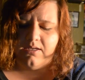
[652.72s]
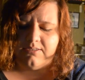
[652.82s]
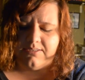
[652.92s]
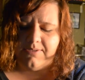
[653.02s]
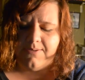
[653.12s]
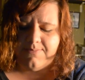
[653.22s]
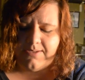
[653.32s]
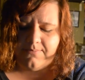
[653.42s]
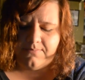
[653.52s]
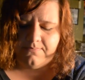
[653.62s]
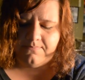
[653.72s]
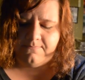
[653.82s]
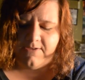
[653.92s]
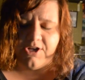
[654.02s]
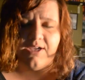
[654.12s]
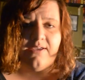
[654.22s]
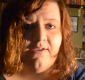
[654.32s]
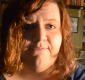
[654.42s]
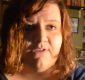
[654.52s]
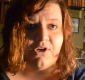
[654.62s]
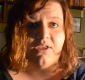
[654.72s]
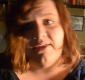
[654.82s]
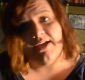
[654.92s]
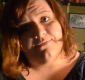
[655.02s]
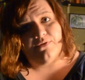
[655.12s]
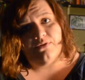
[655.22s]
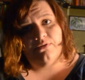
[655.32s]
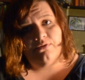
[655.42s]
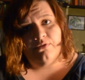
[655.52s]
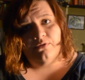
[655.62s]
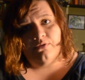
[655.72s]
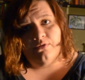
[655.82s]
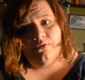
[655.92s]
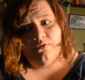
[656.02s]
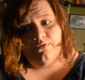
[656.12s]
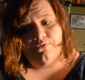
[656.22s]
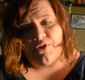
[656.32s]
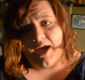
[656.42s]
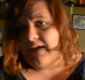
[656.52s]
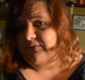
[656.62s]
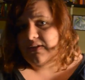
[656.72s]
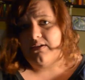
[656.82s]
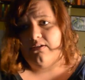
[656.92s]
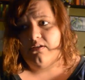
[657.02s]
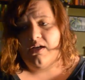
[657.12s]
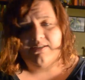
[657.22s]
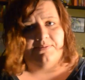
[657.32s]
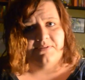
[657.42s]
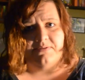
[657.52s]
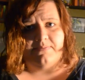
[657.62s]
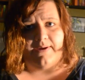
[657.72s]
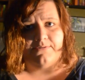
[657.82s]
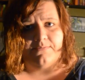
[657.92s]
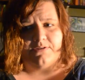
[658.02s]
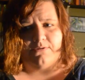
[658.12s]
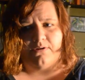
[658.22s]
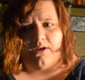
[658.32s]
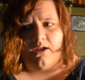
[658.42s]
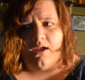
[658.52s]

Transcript: Sometimes I'm very, very thankful for having autism spectrum disorder.